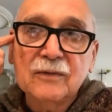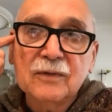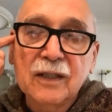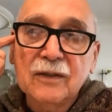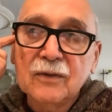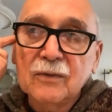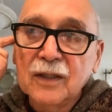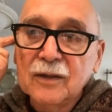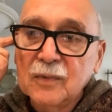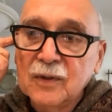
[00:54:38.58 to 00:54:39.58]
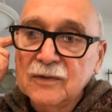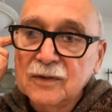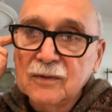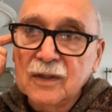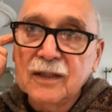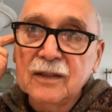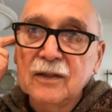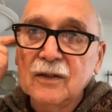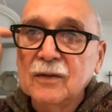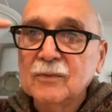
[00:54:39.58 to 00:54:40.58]
entered right above his right
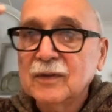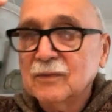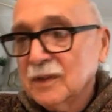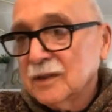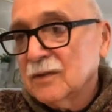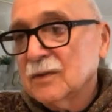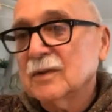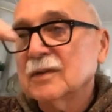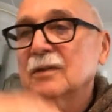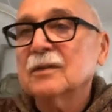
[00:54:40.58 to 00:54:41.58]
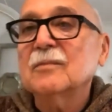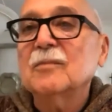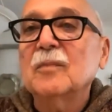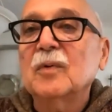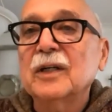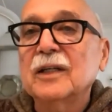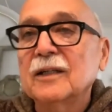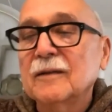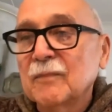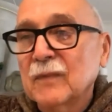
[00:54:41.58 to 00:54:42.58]
ear and went right through his
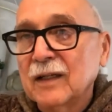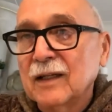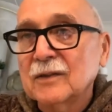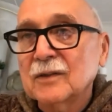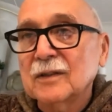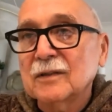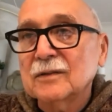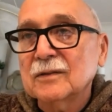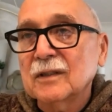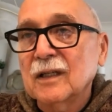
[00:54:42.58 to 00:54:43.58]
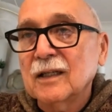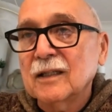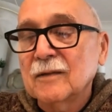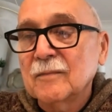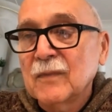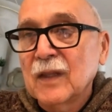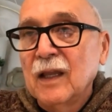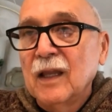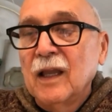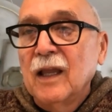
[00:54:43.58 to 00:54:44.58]
brain and out the other side.
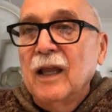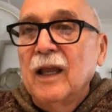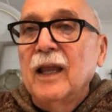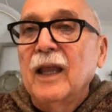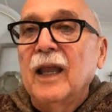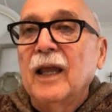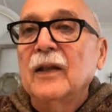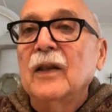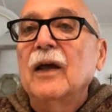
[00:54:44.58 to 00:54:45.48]
And